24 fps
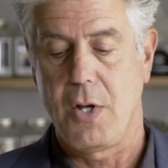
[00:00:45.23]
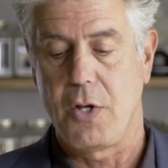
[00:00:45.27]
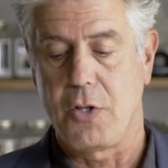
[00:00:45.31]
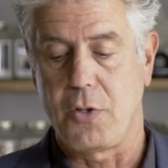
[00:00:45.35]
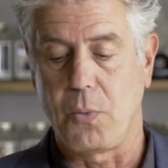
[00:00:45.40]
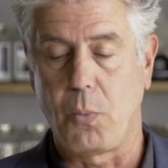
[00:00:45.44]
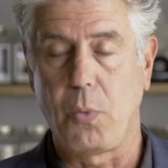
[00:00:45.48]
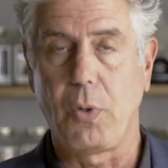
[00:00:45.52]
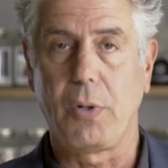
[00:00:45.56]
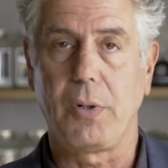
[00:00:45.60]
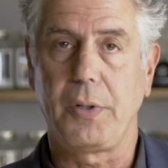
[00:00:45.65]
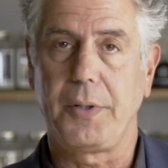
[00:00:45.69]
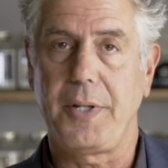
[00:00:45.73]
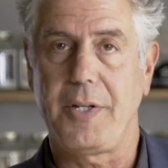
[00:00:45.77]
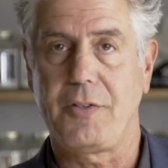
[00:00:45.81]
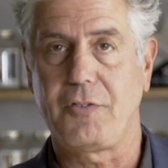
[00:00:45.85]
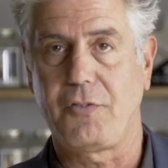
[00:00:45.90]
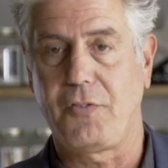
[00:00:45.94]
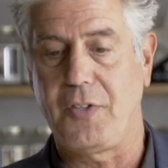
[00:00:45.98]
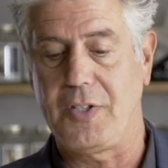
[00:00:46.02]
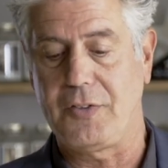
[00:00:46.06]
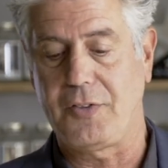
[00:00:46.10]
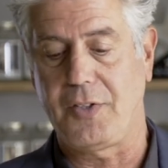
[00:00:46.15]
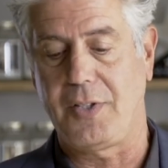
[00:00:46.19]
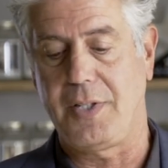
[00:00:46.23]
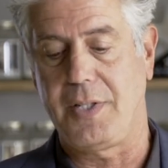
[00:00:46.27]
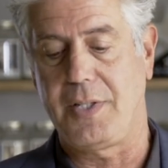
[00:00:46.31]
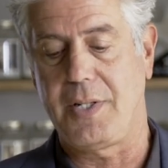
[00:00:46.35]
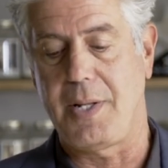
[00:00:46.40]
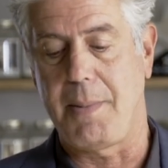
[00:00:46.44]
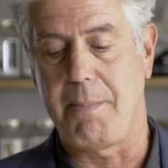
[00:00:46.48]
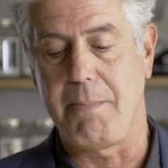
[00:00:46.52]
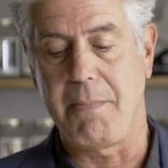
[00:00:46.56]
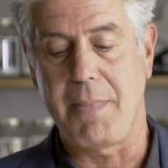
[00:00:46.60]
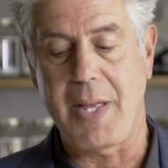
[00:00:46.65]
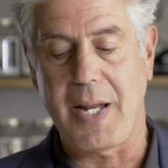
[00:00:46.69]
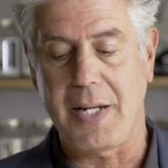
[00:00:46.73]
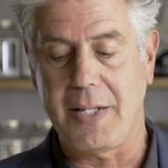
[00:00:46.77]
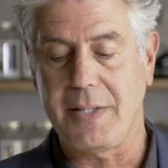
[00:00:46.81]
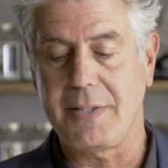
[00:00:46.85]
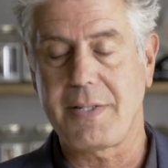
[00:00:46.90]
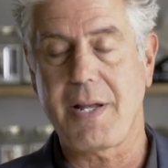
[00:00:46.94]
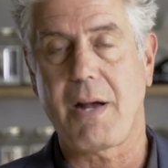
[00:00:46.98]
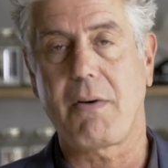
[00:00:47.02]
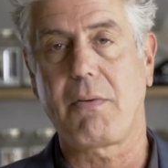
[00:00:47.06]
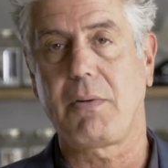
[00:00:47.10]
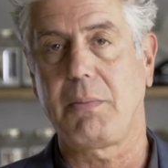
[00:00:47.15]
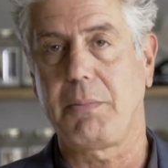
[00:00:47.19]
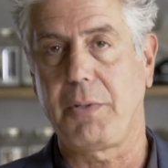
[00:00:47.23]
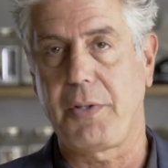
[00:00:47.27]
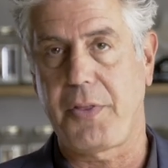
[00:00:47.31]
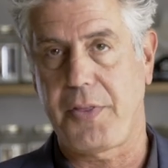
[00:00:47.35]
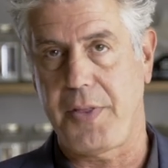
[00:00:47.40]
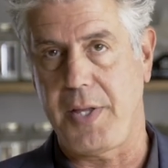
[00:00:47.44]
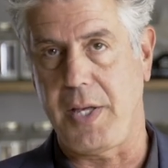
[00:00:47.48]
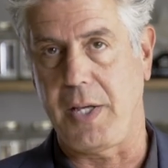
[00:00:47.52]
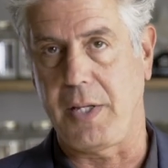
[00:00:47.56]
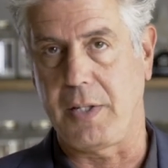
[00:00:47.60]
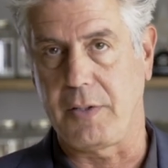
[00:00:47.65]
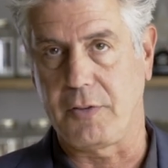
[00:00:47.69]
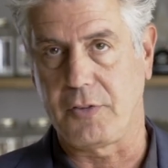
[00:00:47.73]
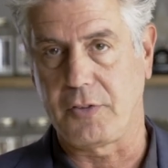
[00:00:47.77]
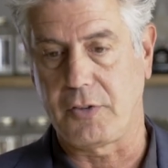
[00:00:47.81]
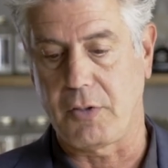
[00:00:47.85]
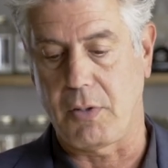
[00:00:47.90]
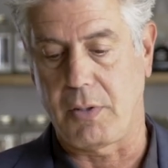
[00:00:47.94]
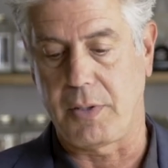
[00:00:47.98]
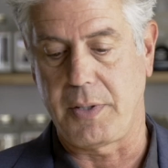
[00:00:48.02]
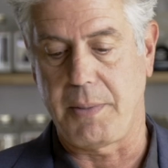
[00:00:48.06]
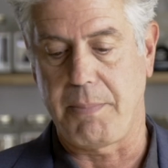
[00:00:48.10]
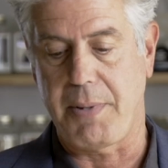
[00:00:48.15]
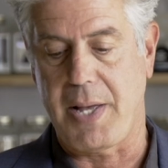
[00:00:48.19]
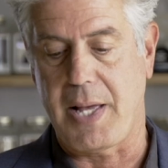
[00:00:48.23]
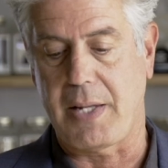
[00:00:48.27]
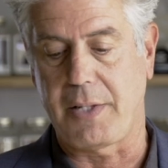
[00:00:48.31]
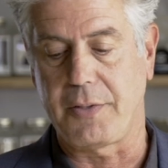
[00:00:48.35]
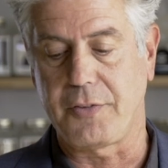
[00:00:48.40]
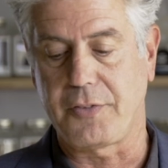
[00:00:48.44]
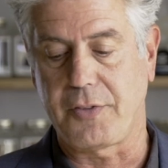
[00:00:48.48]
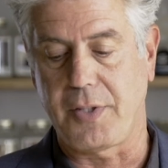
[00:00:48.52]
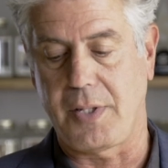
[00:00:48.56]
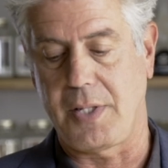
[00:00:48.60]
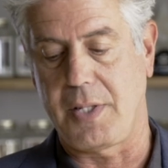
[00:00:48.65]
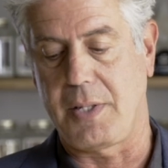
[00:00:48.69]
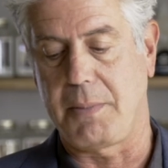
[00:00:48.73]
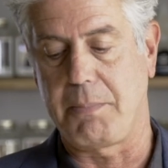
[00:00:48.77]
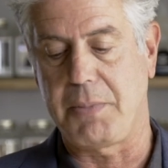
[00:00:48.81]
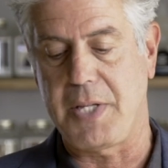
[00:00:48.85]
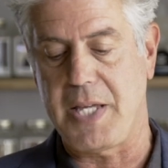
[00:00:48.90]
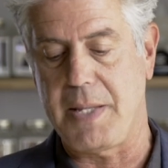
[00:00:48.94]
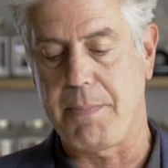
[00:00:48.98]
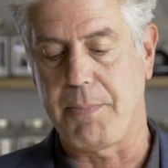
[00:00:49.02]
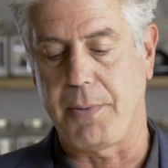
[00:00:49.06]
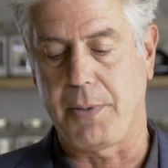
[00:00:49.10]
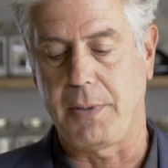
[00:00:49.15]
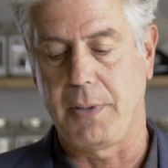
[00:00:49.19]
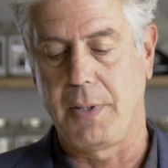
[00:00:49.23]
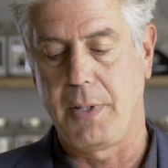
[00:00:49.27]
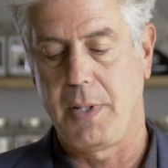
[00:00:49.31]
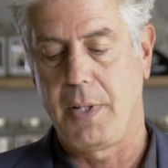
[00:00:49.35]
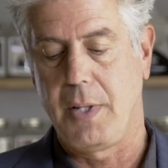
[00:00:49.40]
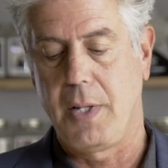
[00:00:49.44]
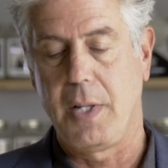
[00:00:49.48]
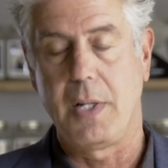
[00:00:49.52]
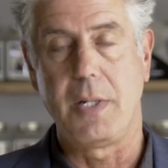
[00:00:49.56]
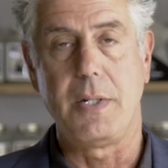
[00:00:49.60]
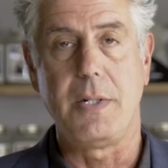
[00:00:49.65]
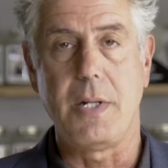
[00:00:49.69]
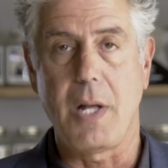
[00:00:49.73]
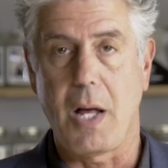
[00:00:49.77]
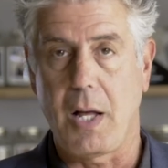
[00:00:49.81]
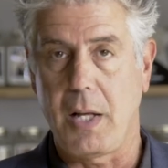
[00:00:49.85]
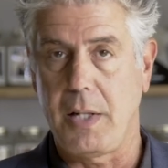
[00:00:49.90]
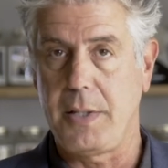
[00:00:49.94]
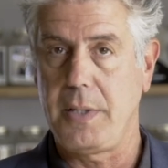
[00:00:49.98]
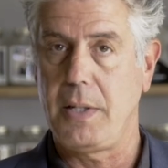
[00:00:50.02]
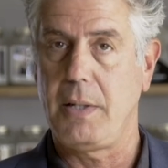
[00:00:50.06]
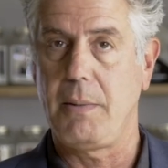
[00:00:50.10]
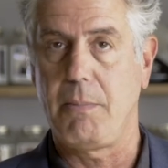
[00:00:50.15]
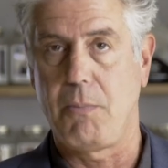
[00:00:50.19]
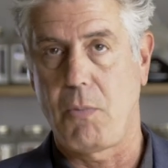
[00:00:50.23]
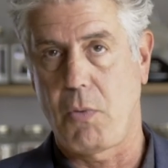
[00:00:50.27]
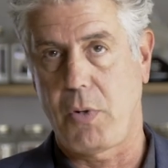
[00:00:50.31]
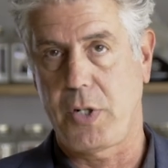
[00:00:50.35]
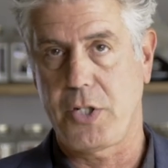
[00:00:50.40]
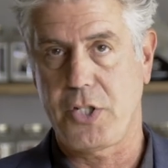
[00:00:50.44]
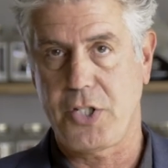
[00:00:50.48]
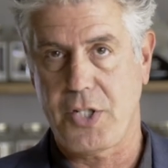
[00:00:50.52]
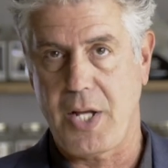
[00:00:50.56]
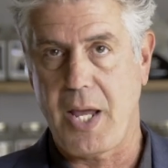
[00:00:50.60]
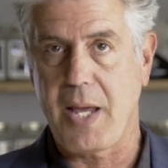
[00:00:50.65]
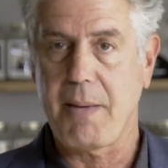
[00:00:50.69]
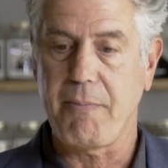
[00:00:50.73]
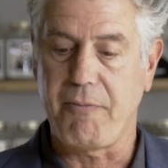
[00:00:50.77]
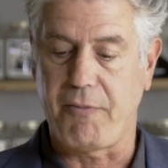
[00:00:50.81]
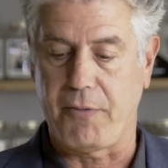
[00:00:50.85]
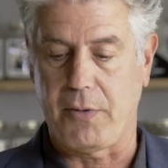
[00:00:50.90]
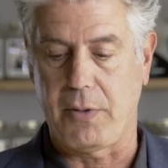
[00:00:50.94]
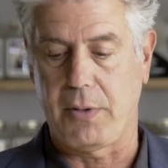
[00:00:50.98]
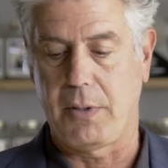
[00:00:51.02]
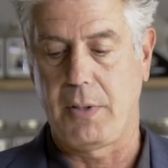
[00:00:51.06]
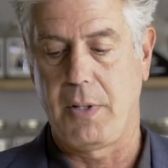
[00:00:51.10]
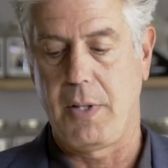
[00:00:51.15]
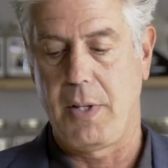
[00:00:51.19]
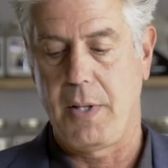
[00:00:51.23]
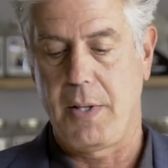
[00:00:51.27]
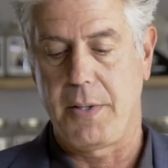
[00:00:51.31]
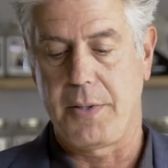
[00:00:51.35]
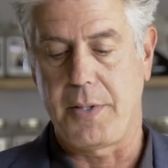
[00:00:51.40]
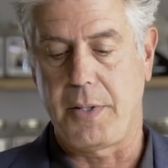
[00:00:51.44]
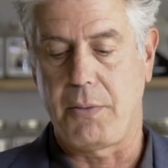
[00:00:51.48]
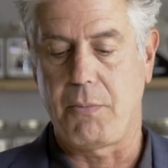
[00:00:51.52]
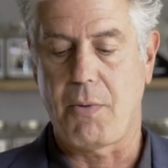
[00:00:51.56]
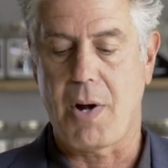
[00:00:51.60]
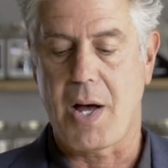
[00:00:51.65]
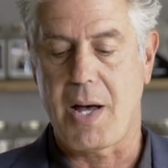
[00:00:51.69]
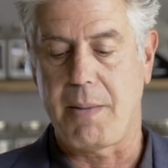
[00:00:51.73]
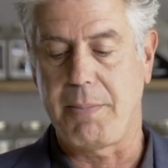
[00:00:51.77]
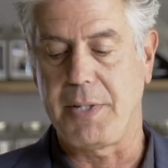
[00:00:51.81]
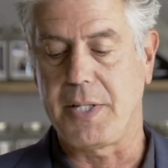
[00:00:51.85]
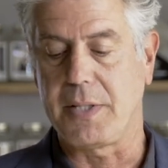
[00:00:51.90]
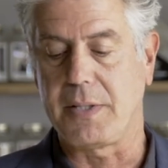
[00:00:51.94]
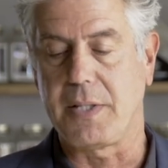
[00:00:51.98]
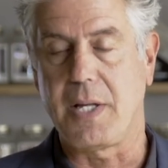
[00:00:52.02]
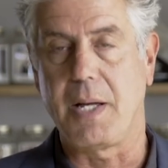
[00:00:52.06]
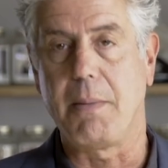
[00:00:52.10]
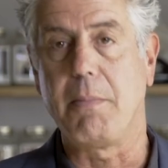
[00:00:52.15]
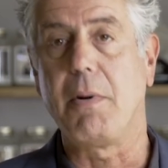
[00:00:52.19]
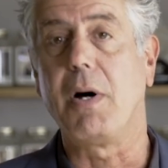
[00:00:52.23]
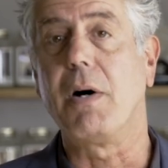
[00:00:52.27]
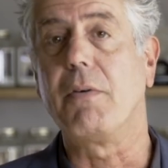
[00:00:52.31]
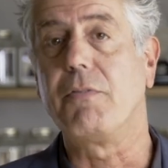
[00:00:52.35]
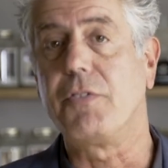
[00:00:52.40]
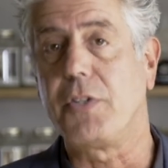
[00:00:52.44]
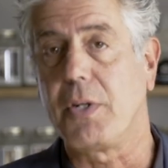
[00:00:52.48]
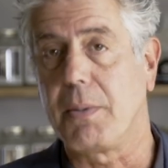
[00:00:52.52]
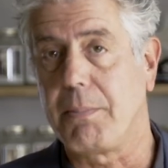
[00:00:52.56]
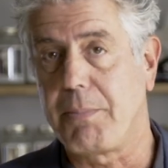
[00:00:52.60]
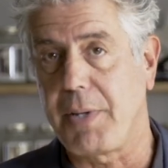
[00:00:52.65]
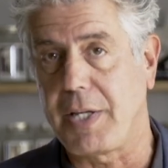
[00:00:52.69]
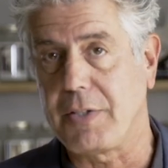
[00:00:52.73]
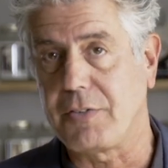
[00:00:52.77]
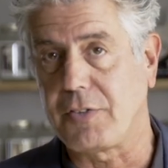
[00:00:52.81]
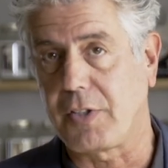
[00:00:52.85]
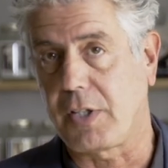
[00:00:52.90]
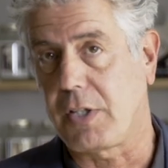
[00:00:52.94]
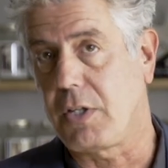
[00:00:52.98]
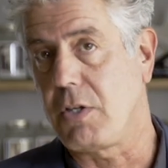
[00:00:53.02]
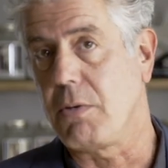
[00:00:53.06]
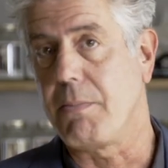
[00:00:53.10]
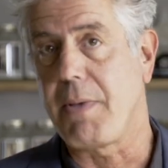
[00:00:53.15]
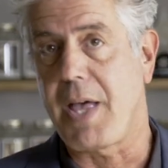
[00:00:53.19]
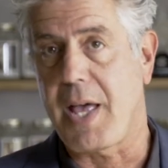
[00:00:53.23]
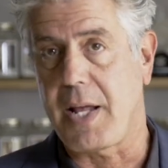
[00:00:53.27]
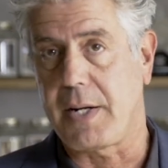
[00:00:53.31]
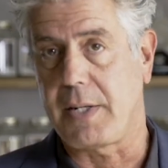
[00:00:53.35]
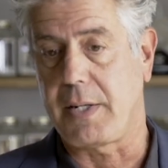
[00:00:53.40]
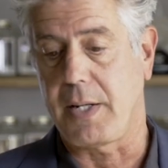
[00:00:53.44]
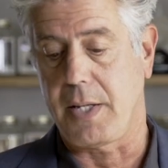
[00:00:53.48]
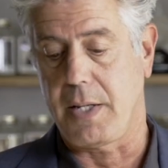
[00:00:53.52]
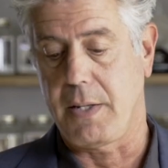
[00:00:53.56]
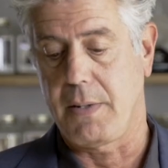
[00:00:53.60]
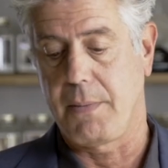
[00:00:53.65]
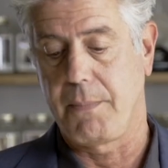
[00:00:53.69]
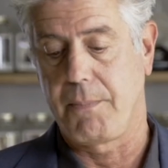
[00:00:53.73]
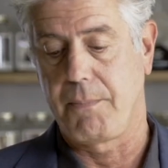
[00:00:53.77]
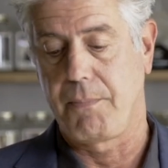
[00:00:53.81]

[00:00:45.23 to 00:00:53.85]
The world has visited many terrible things on the Palestinian people, none more shameful than robbing them of their basic humanity.